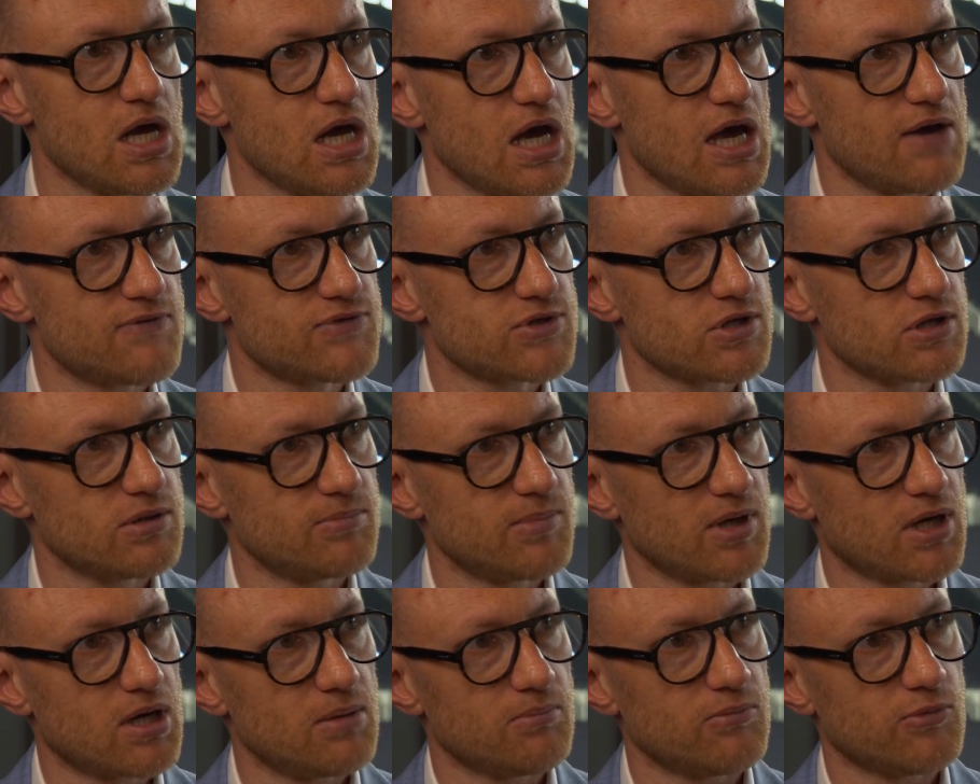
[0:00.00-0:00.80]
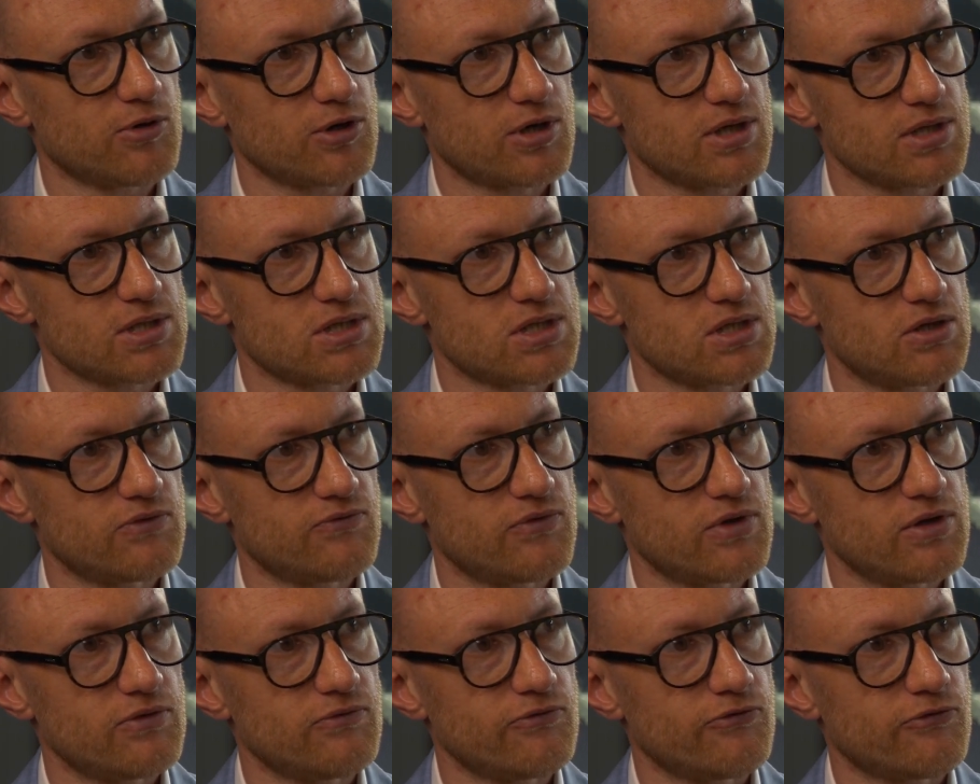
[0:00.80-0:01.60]
have certainly become more
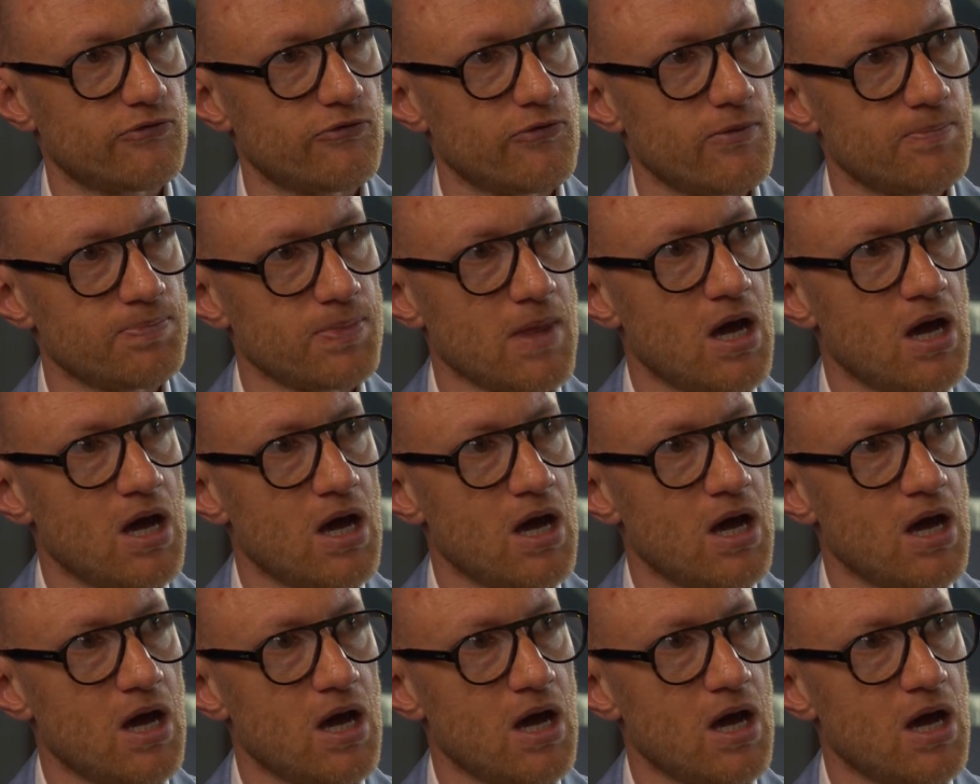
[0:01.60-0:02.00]
conservative.